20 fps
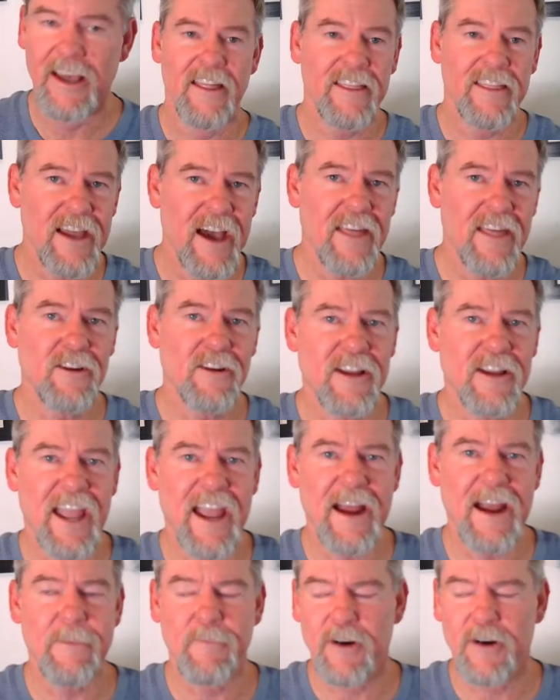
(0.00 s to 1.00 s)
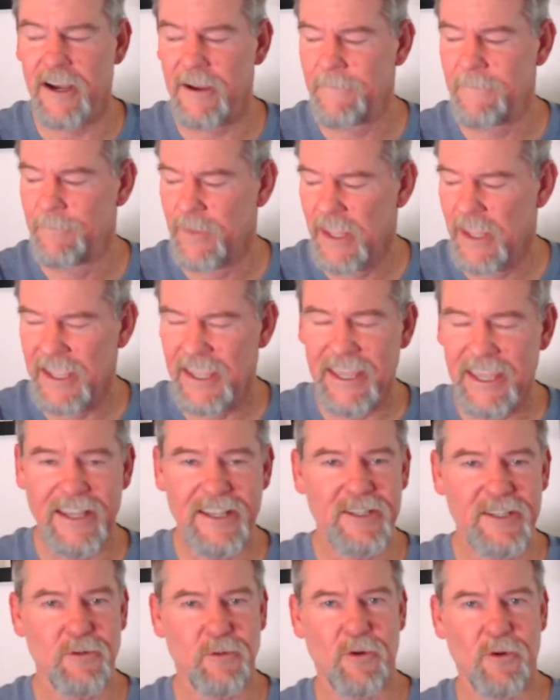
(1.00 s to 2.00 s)
The other camera
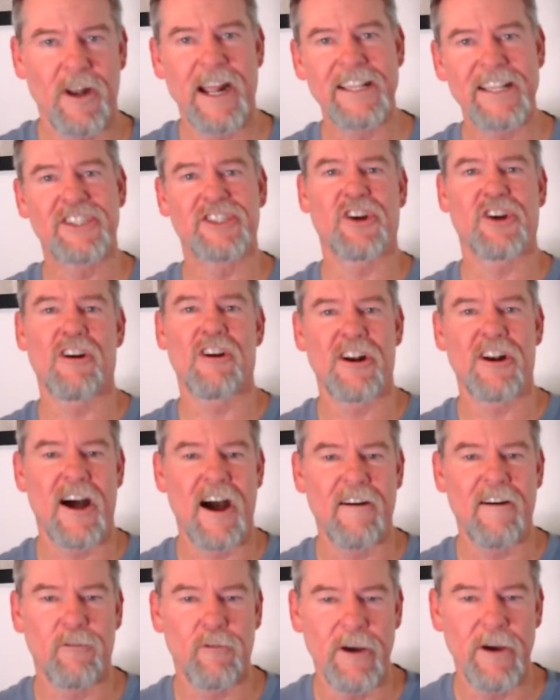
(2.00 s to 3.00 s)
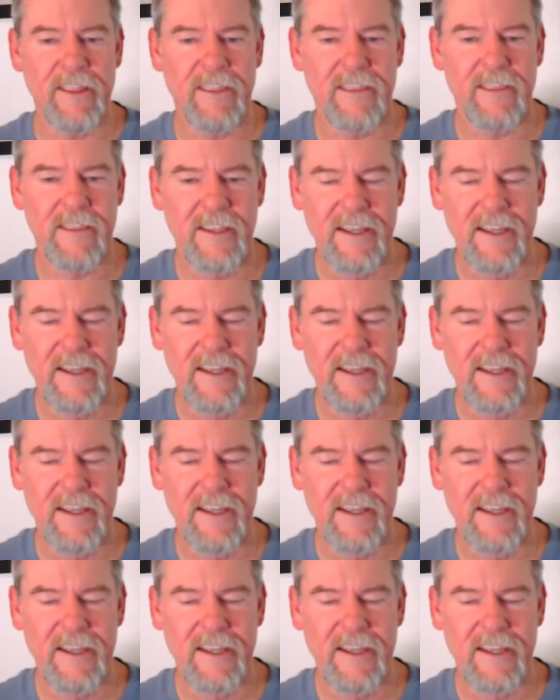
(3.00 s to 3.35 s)
is what I started off with,